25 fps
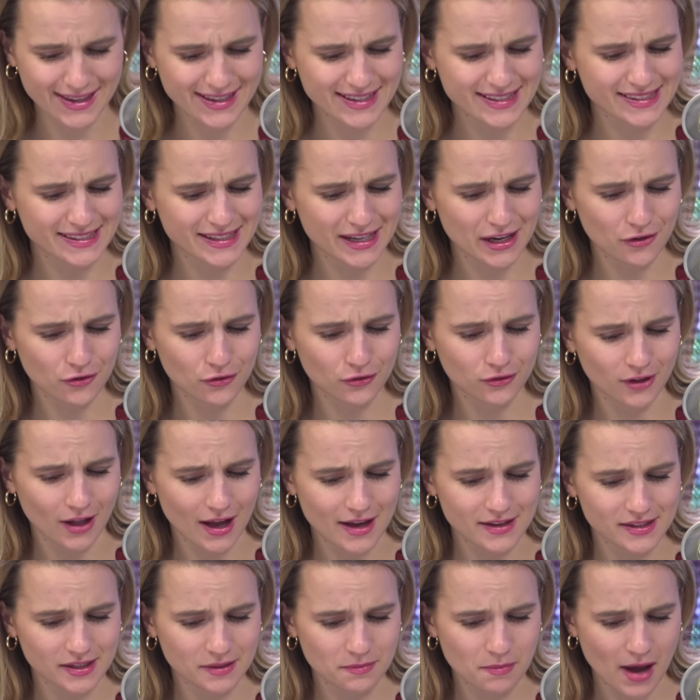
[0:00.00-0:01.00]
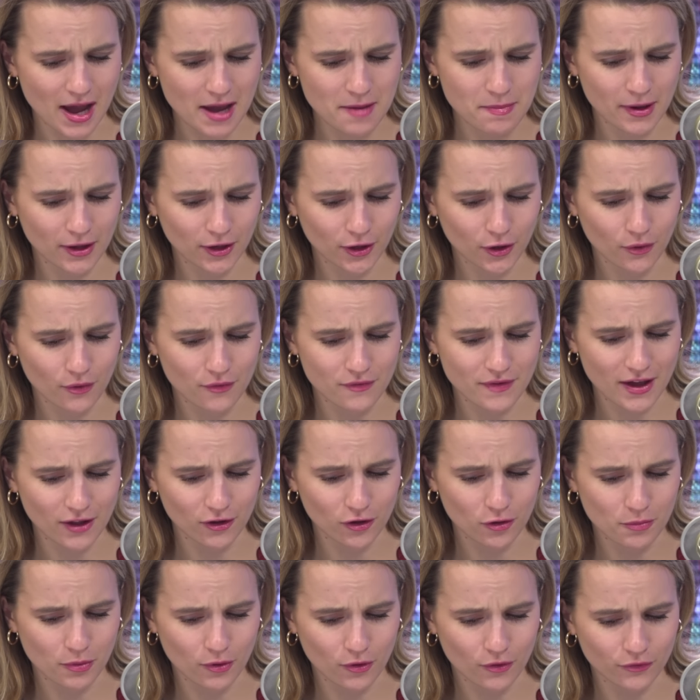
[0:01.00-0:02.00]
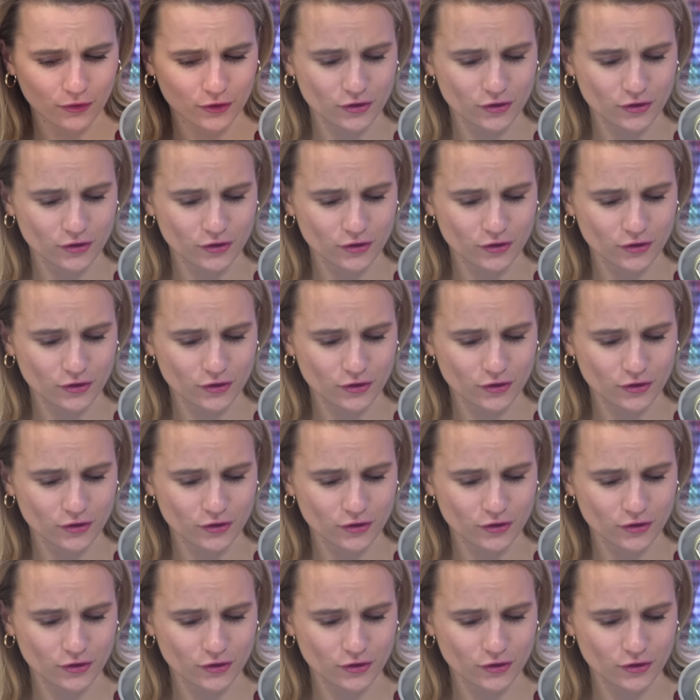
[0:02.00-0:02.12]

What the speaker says: a standard classic MyPillow available for